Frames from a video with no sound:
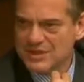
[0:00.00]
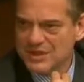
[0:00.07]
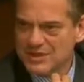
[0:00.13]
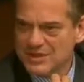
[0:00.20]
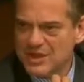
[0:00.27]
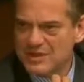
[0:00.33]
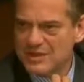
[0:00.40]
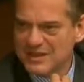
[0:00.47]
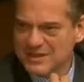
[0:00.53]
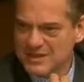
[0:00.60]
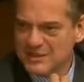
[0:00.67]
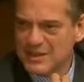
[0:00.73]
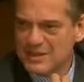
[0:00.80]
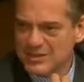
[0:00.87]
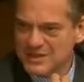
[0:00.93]
I don't know how many
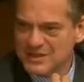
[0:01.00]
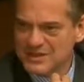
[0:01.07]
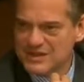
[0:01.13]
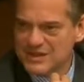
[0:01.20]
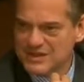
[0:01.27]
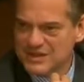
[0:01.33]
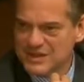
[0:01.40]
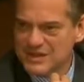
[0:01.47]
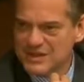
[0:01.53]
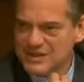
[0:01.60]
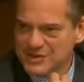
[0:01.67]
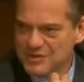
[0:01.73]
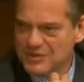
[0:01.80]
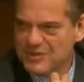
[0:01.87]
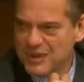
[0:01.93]
democracies
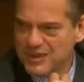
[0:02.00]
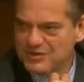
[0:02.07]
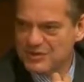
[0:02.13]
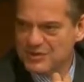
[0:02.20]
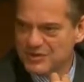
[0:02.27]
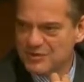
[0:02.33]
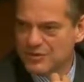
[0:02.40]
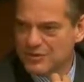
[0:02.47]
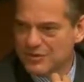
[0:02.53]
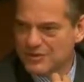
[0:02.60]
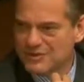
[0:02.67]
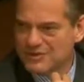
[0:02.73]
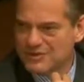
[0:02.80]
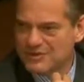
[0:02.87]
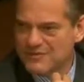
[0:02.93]
survived
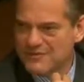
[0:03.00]
defaults.